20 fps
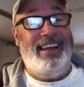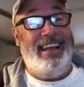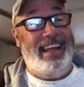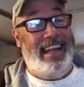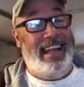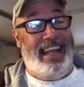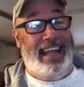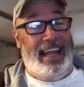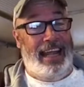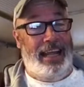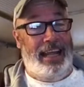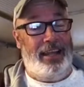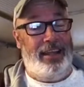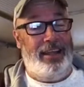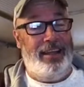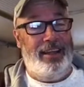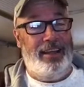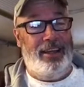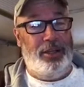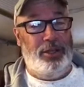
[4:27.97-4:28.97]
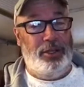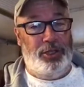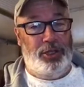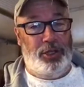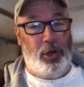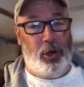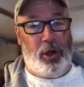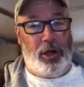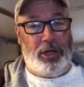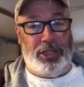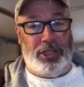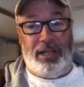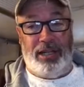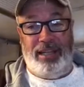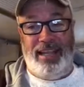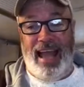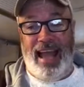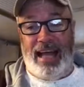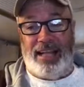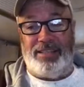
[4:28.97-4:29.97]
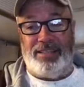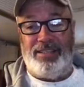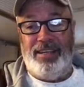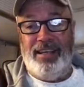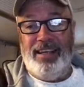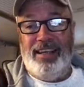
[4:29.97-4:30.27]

in Georgia. Yes.